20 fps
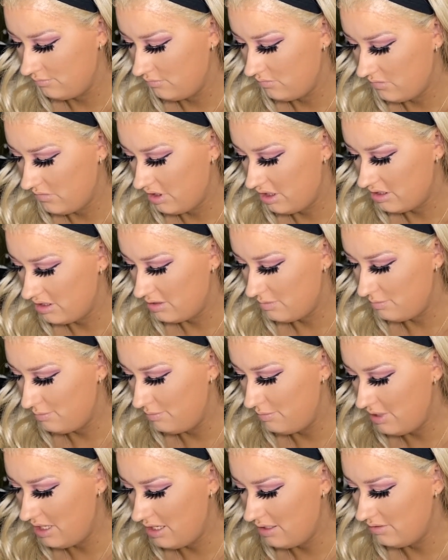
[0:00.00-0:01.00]
It's a
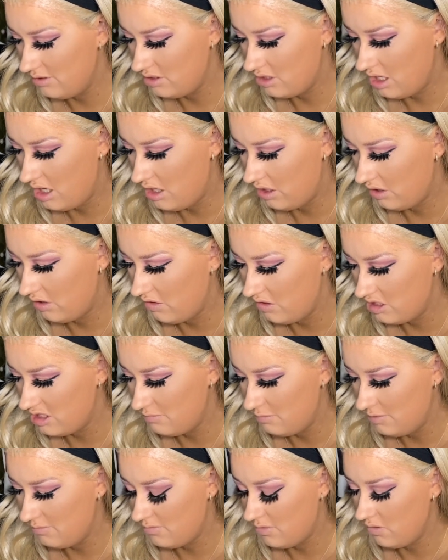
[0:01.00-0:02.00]
bit darker, it's a
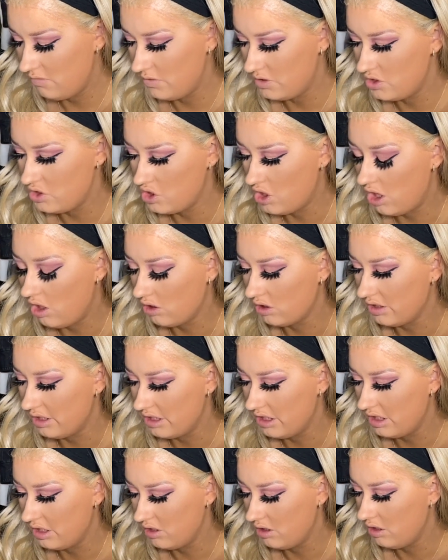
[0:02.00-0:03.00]
bit more of a
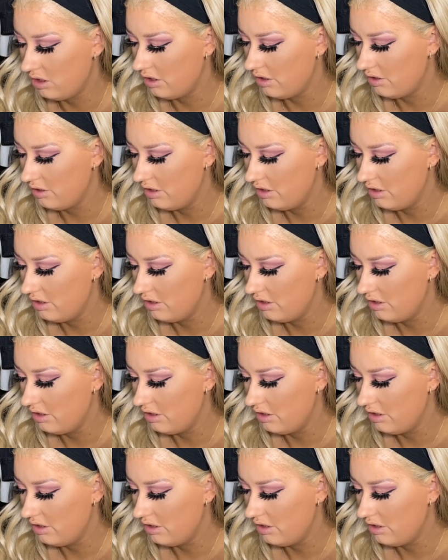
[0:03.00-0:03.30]
chocolatey color,